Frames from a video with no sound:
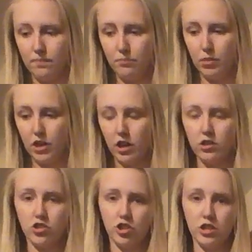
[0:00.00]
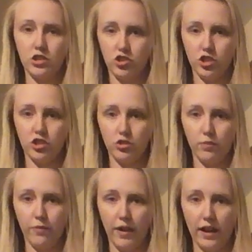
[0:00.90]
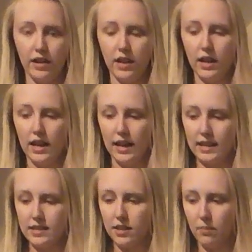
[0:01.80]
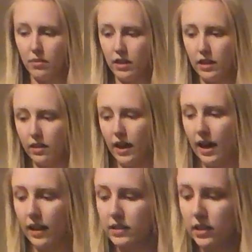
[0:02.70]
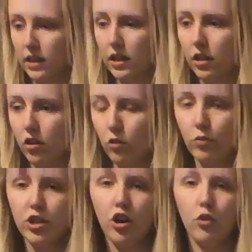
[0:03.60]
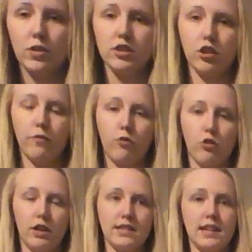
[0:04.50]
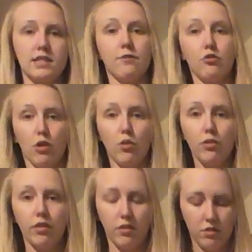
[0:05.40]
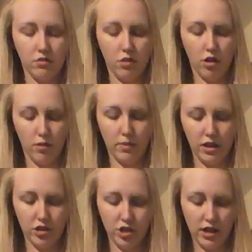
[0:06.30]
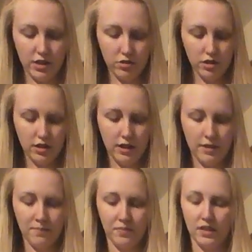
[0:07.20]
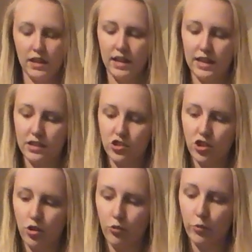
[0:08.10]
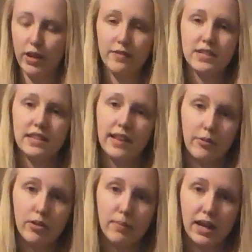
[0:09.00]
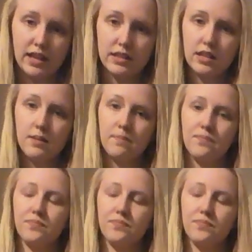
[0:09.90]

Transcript: because she is G-tube fed, it's something that we always look for excessive growth in a child. And so we have seen that with Mackenzie.